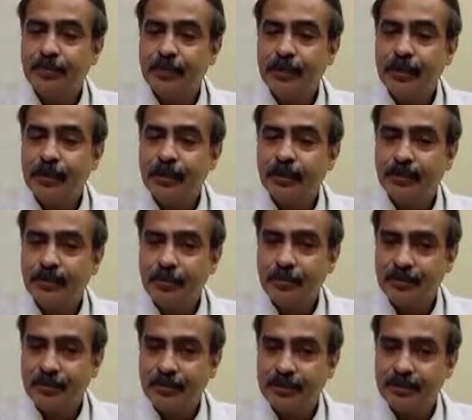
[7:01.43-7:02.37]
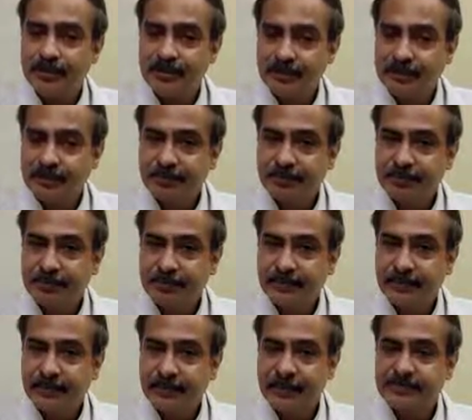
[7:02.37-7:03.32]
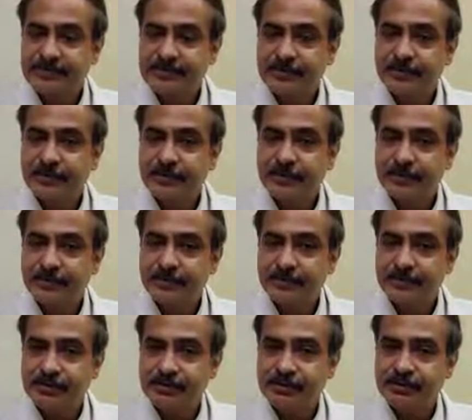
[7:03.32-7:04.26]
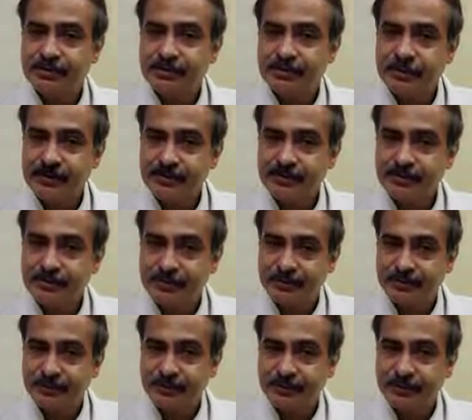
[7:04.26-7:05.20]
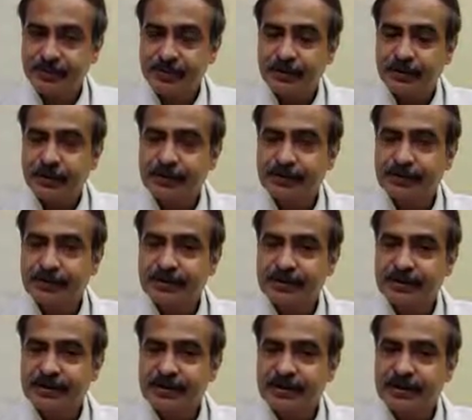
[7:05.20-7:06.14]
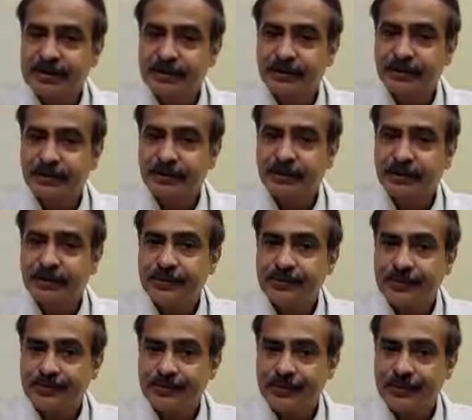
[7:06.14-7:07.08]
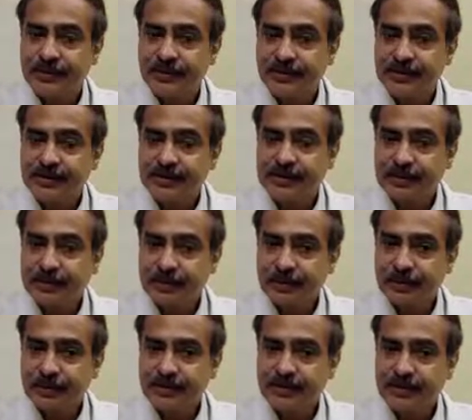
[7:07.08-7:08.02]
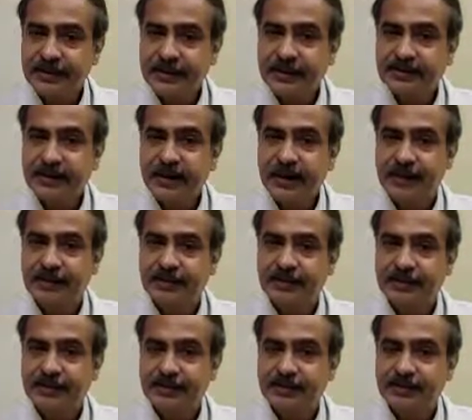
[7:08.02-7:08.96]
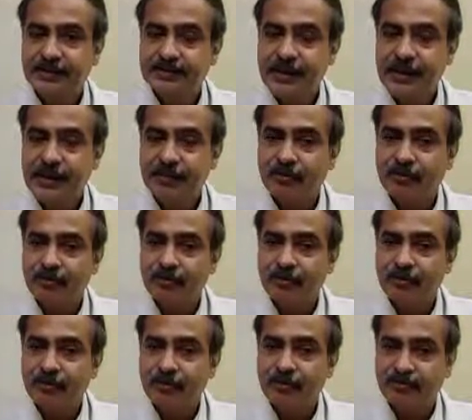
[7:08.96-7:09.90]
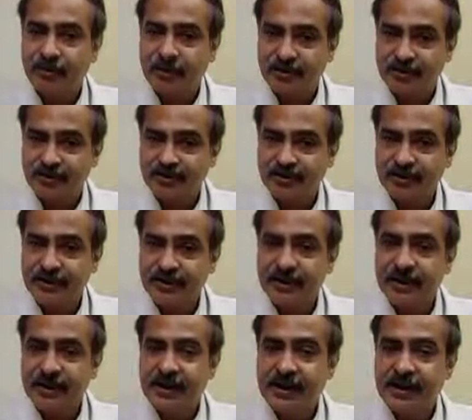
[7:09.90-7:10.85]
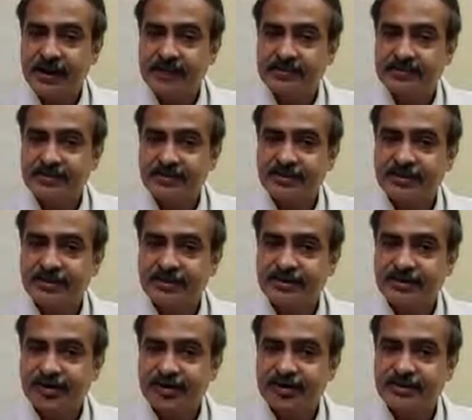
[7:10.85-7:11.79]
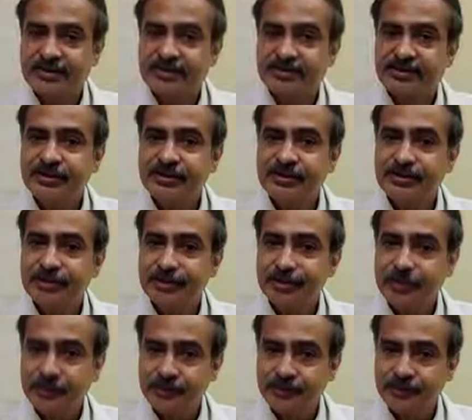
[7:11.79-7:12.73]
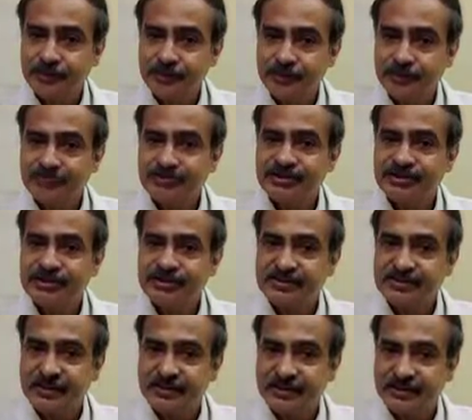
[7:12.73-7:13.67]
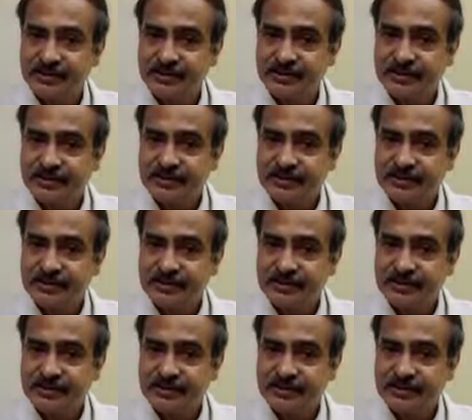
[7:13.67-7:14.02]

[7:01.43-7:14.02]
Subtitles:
more and more deeper, that is coming closer to the capsule, two things I can do. One, temporarily I have reduced the output of cautery, and second, change the new loop which is thicker